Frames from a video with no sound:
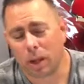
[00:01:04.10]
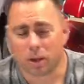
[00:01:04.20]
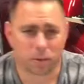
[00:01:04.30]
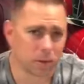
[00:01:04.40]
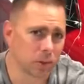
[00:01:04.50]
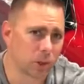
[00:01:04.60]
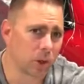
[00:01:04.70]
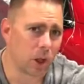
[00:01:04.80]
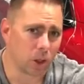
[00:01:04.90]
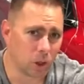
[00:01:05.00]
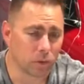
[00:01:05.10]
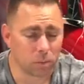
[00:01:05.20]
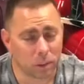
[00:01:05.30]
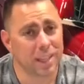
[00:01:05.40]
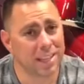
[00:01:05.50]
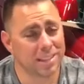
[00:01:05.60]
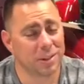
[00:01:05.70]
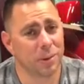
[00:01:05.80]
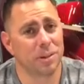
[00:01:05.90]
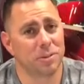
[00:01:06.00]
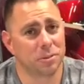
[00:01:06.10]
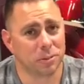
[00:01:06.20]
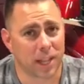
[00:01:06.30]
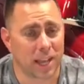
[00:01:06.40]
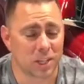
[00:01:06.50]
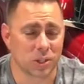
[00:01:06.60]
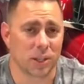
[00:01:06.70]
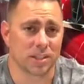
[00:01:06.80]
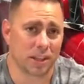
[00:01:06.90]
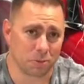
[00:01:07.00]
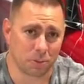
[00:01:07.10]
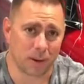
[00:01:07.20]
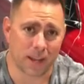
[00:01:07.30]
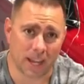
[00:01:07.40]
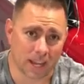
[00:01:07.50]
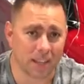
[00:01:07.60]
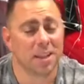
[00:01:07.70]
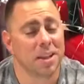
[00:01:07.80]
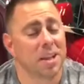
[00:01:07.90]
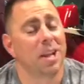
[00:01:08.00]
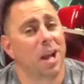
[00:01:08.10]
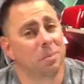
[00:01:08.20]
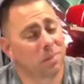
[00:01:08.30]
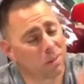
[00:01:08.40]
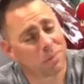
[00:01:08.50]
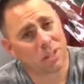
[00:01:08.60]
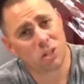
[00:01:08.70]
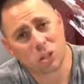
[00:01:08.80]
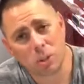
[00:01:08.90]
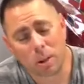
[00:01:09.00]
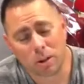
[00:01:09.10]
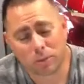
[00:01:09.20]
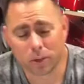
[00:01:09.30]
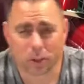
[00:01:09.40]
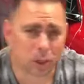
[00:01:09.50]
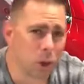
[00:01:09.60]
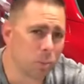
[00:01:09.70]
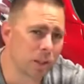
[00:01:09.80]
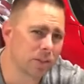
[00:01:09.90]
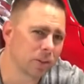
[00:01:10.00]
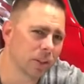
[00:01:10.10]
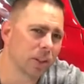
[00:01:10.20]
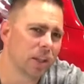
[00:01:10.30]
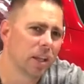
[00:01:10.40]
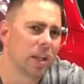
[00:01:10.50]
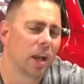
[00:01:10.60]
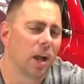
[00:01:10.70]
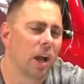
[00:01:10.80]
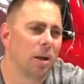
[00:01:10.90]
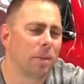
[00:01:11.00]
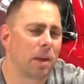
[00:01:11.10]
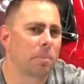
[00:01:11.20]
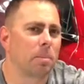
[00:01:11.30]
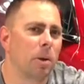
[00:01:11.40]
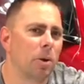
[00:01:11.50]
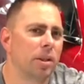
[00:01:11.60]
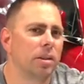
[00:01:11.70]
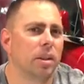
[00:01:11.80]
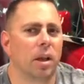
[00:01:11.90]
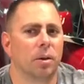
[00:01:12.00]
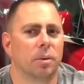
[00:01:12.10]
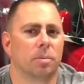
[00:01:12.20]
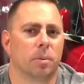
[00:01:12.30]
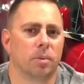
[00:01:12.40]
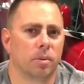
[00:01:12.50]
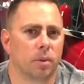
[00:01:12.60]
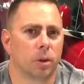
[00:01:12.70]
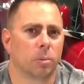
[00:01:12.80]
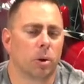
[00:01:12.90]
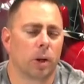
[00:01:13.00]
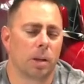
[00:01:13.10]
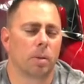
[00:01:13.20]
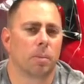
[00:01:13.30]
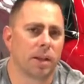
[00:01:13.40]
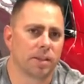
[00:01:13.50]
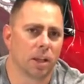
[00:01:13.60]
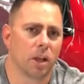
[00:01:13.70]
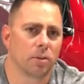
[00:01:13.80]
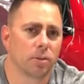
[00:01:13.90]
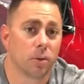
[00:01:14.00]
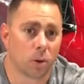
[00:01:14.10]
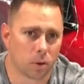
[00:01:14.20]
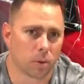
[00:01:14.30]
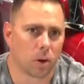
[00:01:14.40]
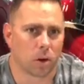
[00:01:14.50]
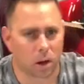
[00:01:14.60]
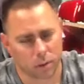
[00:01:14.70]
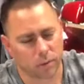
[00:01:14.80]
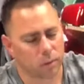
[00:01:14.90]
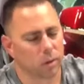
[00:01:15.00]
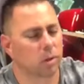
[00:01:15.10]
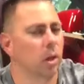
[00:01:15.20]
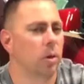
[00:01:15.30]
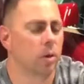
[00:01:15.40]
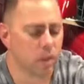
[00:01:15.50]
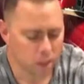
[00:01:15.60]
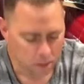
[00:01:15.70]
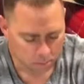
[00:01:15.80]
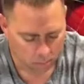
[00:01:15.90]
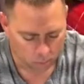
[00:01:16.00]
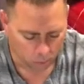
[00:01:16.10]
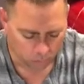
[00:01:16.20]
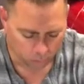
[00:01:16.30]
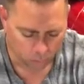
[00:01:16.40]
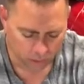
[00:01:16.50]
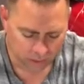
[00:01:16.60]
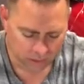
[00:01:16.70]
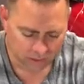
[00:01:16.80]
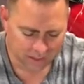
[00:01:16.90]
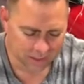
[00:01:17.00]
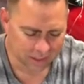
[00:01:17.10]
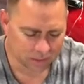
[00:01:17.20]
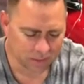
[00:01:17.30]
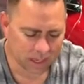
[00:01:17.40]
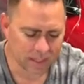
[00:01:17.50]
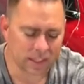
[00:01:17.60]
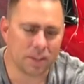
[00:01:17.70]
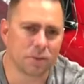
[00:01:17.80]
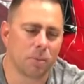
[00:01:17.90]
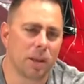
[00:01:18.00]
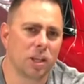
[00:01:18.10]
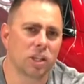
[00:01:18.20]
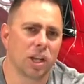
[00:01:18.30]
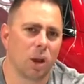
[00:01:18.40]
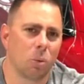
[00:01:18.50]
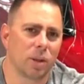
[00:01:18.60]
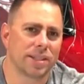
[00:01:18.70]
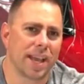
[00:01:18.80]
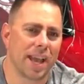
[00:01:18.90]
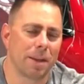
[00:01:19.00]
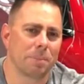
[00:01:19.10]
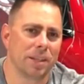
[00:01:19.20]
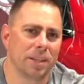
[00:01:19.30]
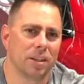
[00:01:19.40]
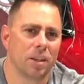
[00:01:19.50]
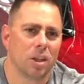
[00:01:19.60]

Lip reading: referral code all over. But it is going to flash, so that's an FYI. I'm definitely gonna show you my referral code, but it's really not promoting the referral program or myself or our referral code, but more for like to give you guys information on what's happening